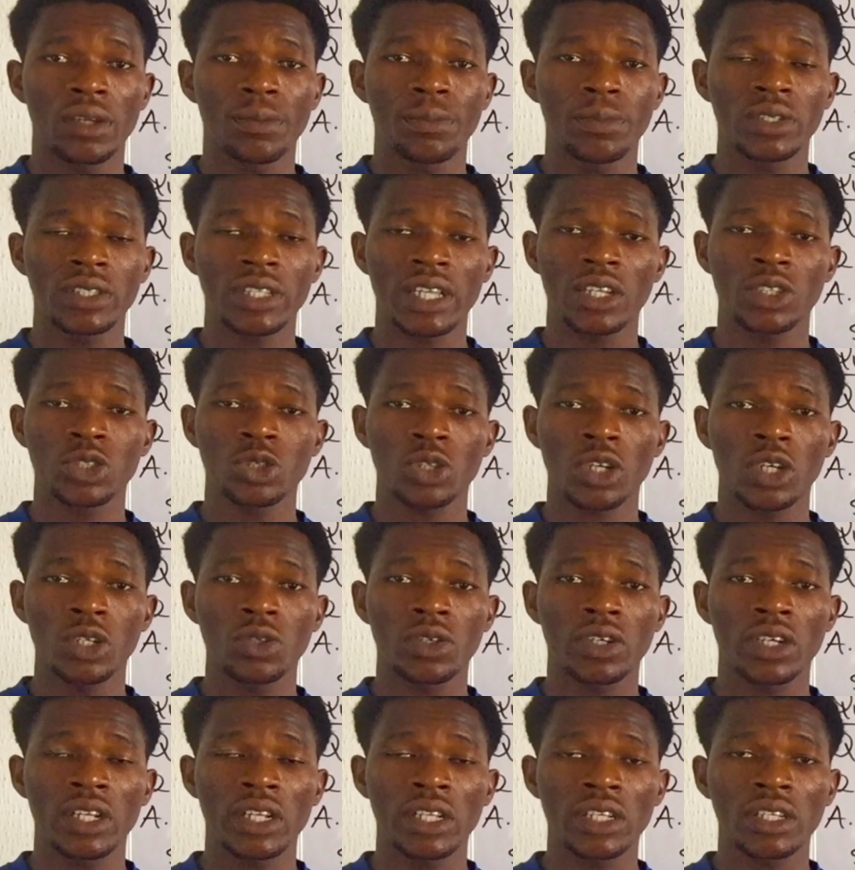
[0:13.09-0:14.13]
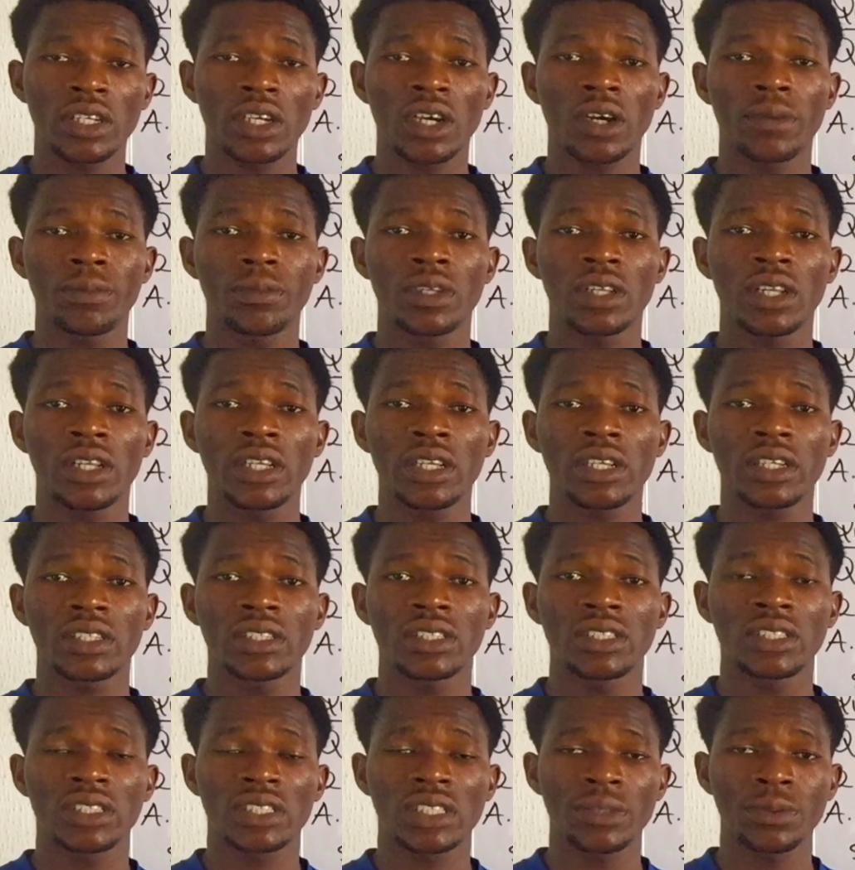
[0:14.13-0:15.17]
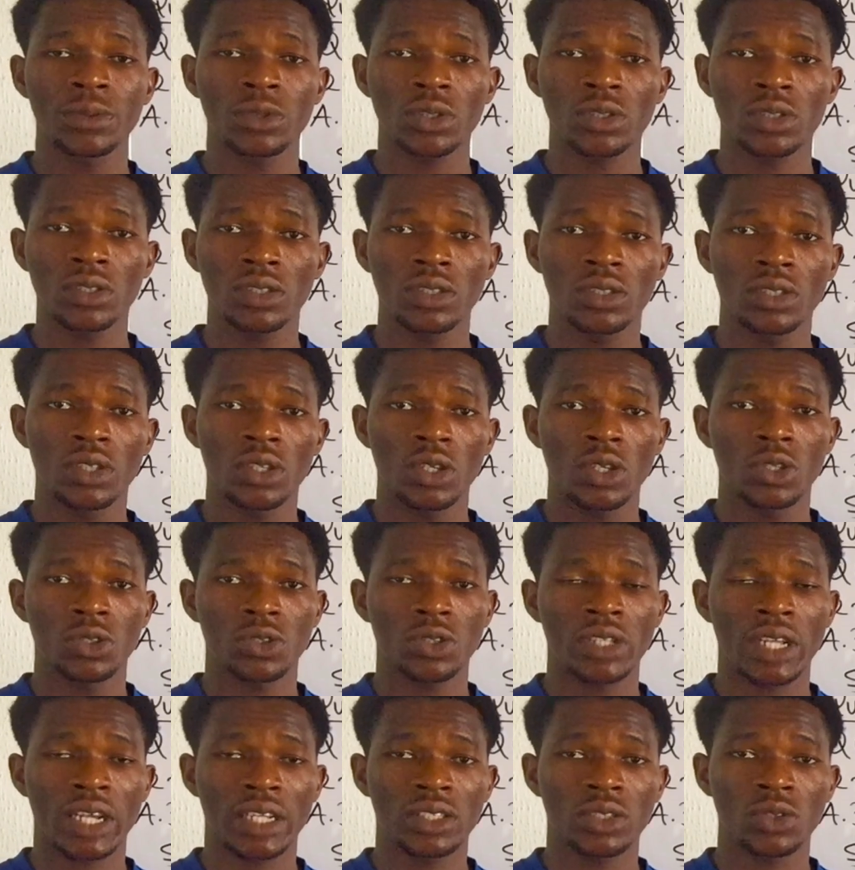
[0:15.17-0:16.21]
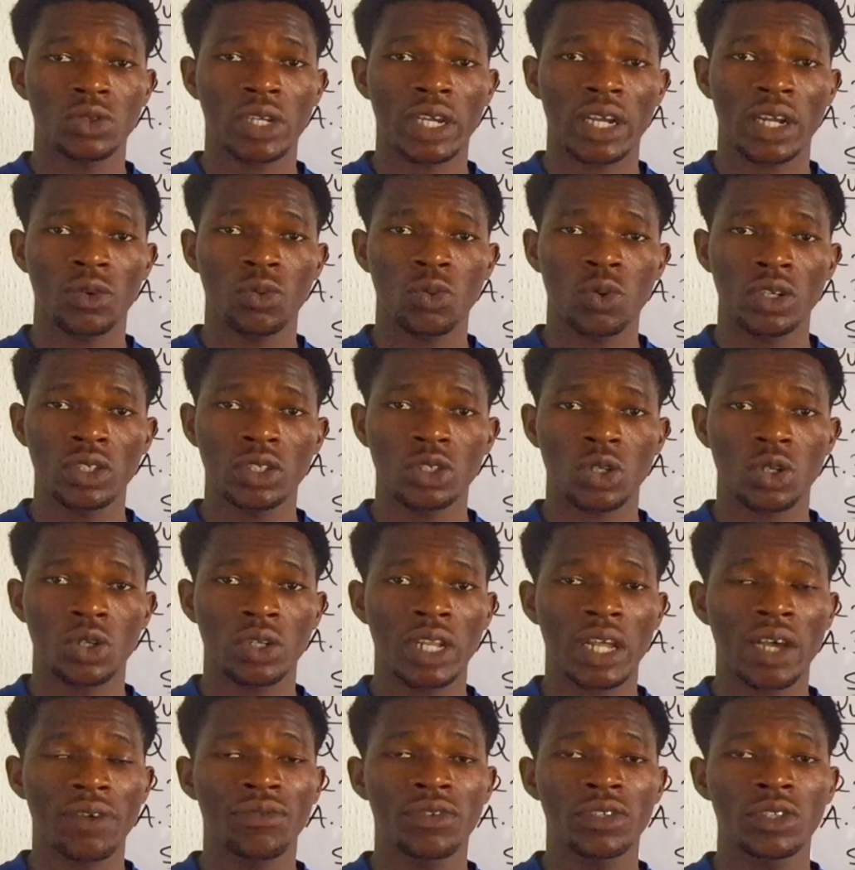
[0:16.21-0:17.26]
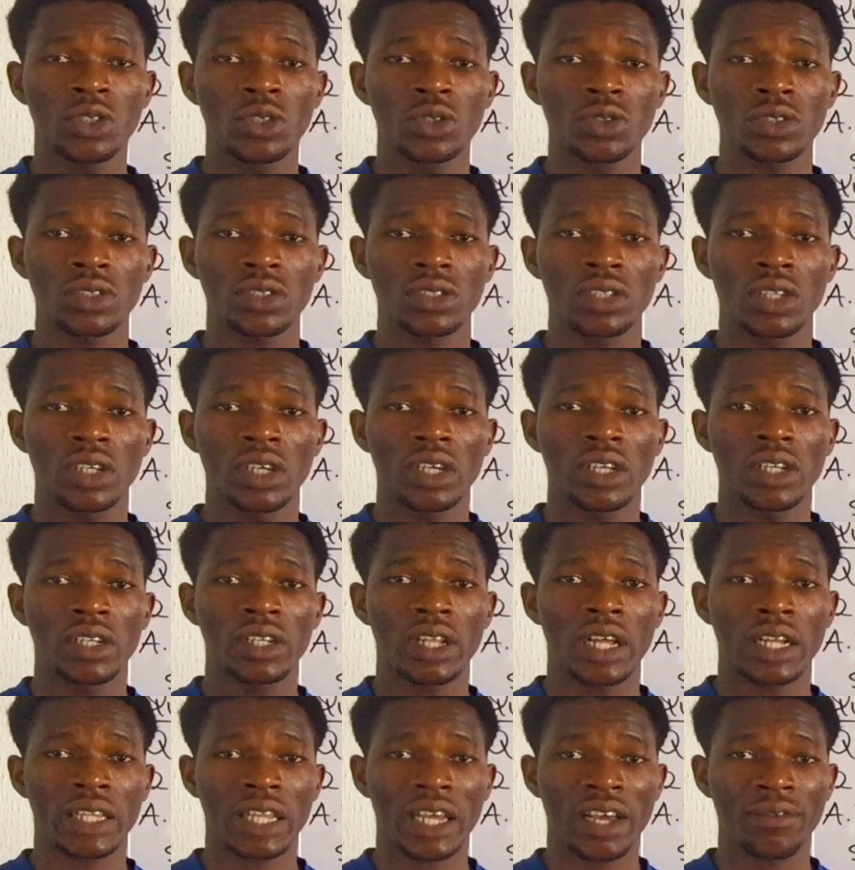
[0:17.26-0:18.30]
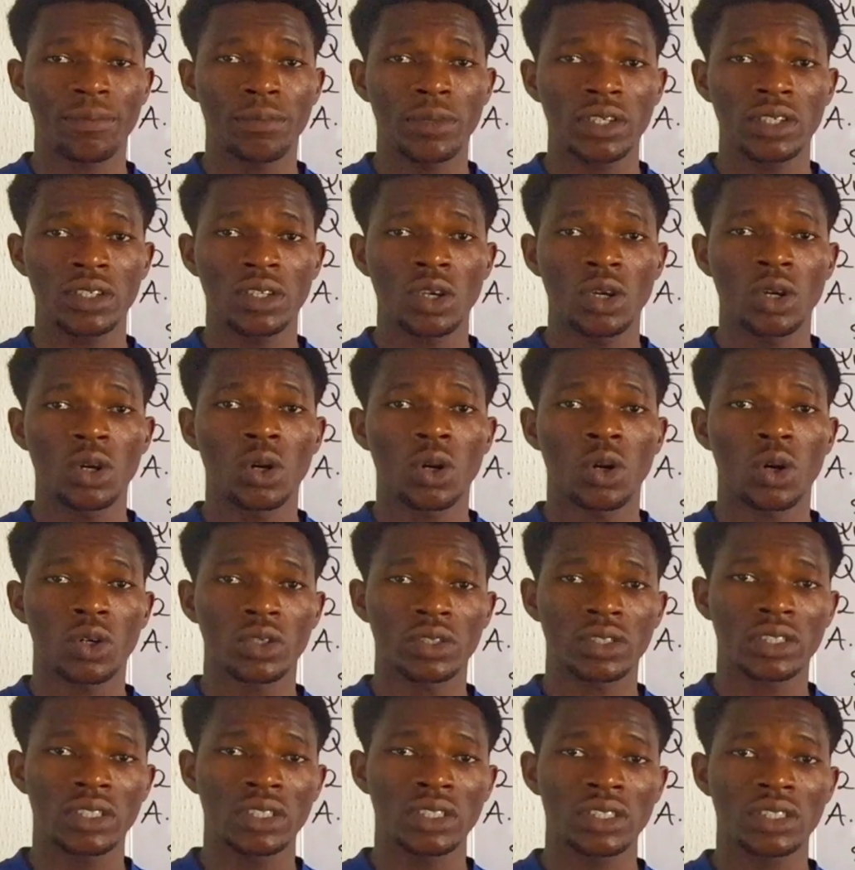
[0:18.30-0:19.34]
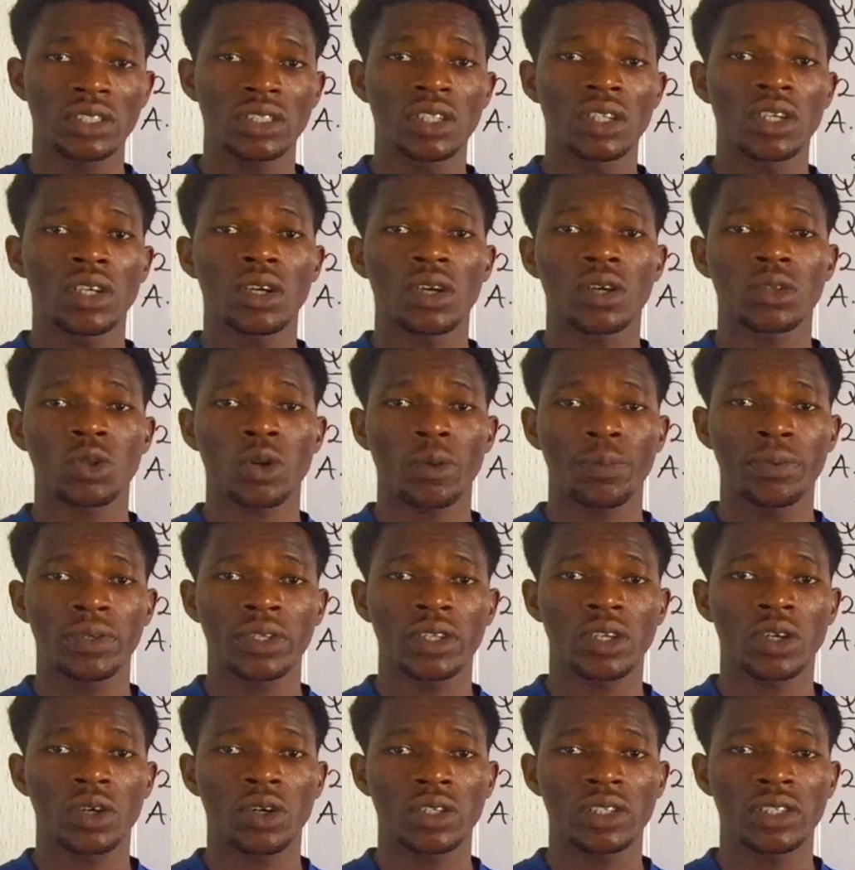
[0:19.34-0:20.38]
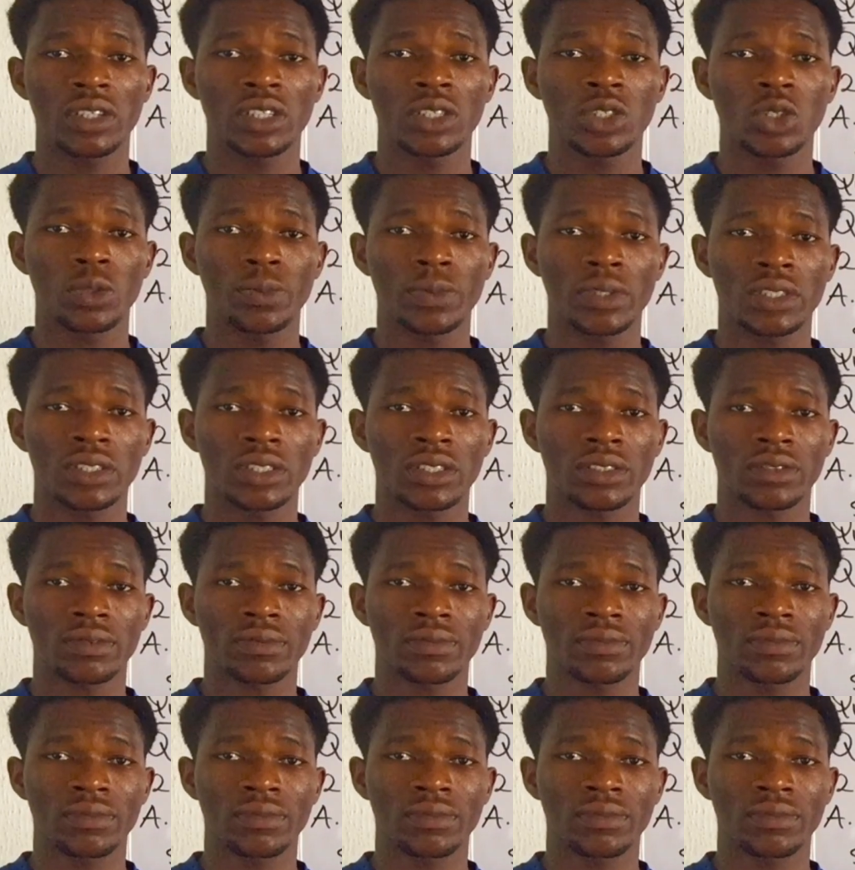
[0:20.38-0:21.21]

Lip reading: please ensure you click on the link in the description so that you can watch other videos that I have made on this topic coordinate geometry.